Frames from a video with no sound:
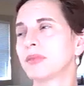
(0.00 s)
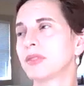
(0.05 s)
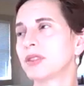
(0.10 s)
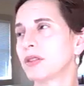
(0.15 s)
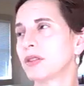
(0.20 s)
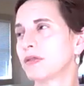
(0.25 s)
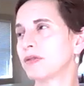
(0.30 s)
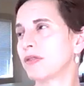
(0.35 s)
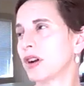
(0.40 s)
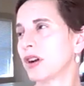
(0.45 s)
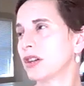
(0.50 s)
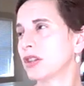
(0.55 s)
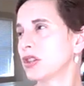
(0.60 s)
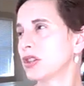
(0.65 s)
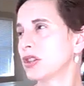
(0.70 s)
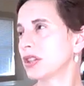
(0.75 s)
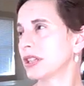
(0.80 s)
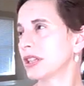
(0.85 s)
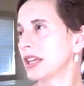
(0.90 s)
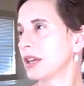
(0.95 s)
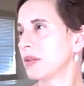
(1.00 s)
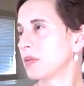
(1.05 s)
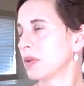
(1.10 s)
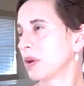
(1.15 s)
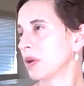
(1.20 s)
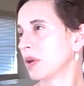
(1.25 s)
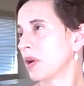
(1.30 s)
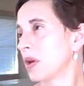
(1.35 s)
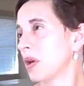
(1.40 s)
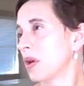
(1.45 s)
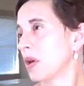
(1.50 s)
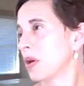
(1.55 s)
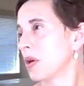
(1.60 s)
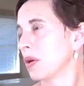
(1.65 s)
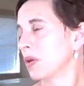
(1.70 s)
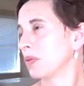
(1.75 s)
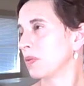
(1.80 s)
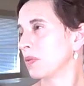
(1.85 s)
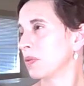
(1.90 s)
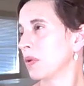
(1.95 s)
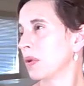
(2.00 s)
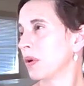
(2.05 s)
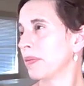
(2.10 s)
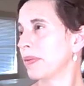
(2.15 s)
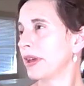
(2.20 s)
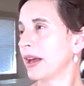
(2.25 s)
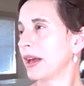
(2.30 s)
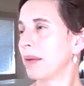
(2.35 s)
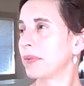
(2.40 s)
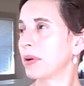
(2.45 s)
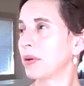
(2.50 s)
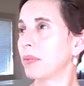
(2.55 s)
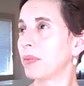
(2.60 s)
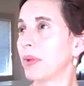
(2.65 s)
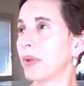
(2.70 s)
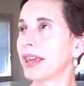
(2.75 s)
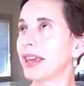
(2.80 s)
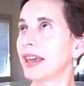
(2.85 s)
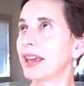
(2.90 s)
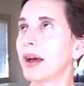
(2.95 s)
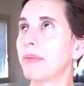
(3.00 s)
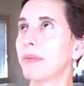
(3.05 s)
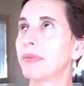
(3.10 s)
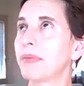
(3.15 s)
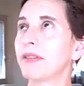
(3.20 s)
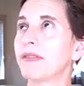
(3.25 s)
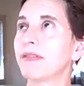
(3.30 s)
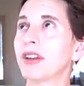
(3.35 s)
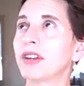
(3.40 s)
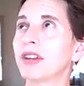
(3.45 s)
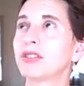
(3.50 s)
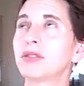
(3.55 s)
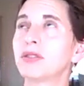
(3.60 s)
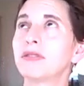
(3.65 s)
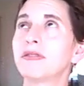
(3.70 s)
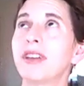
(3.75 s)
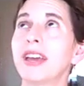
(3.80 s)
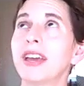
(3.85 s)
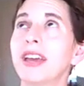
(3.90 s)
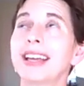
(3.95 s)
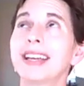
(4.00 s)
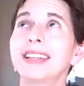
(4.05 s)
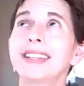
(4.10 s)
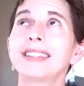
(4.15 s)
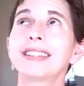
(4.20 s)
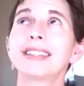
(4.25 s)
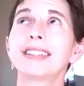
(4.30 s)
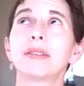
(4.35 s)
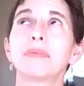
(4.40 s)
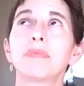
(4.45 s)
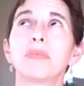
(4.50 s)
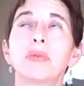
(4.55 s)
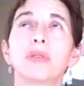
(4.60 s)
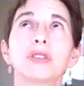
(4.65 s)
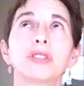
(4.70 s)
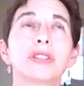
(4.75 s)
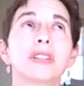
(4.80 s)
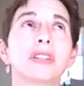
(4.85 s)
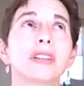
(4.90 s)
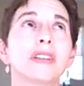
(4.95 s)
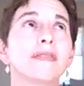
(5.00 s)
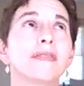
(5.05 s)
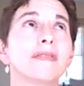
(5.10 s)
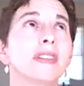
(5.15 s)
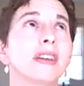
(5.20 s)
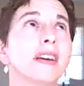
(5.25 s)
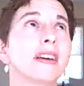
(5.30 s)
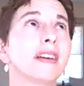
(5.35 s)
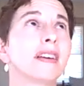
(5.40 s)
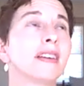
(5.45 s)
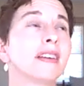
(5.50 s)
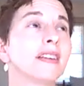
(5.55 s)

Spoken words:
So functionally, we're warming up and waking up the ventral vagus, the portion of the